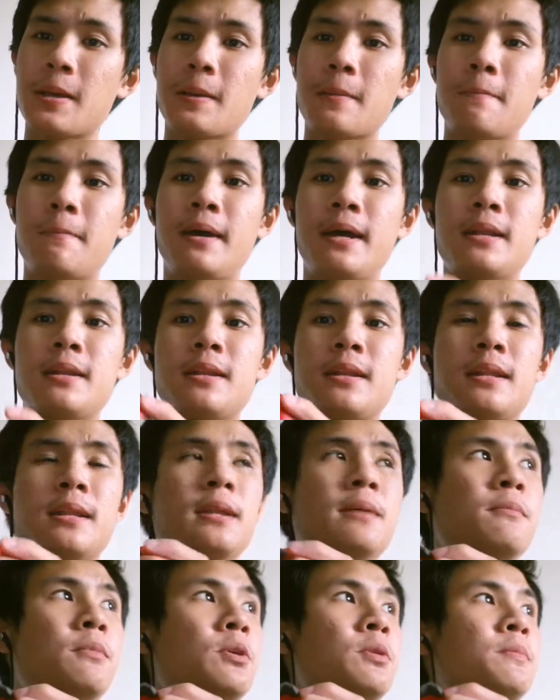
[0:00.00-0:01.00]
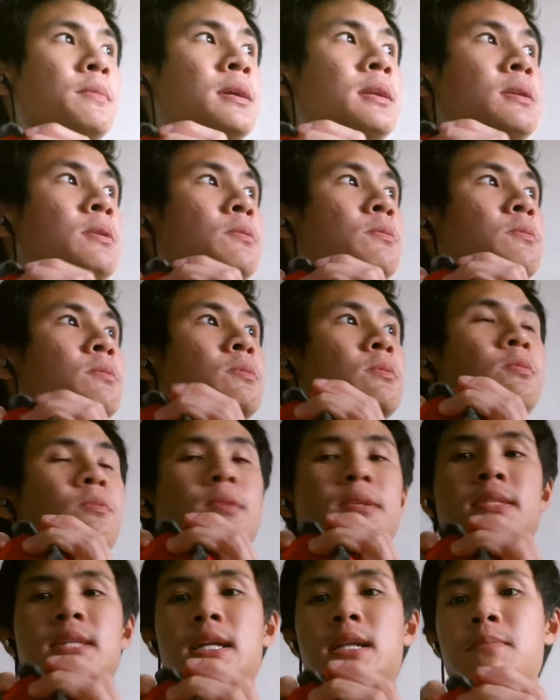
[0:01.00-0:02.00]
but the moment we
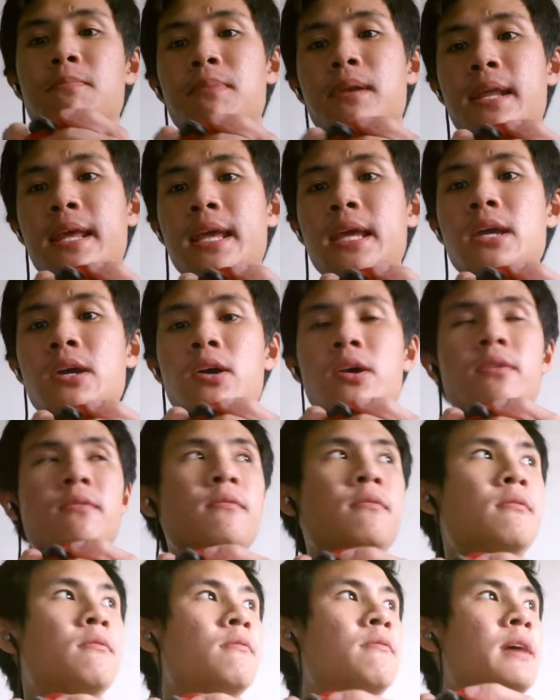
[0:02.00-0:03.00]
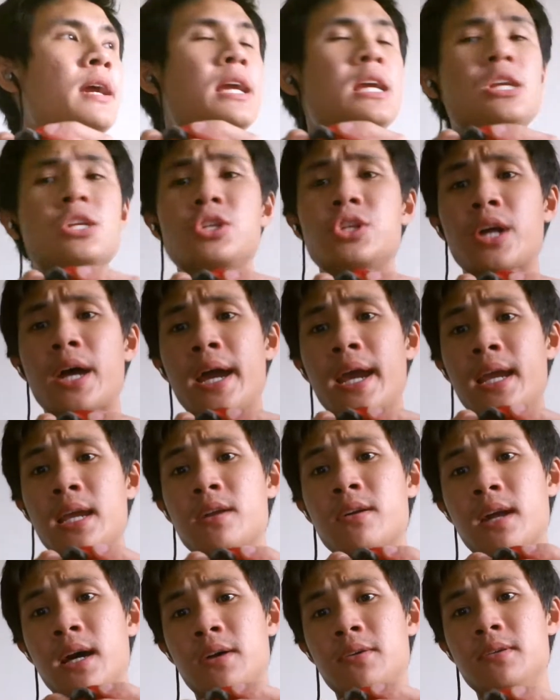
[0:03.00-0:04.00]
started playing on very dry
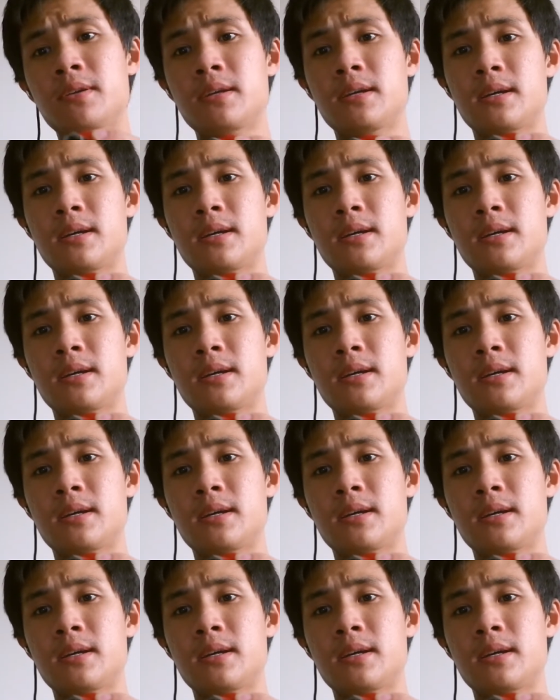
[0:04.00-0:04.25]
ground,